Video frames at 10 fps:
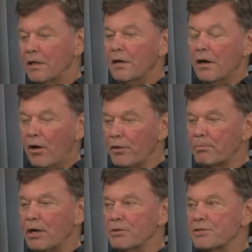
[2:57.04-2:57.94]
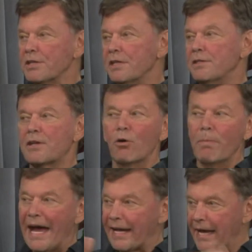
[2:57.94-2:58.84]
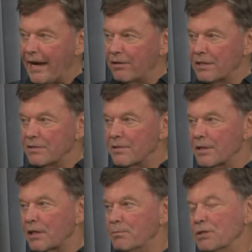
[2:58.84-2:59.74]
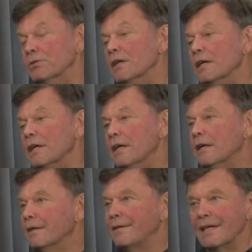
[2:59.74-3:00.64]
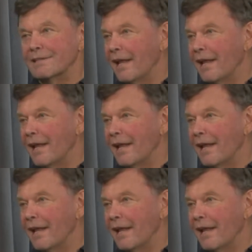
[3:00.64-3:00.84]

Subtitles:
all the proceeds go back out into the community, things like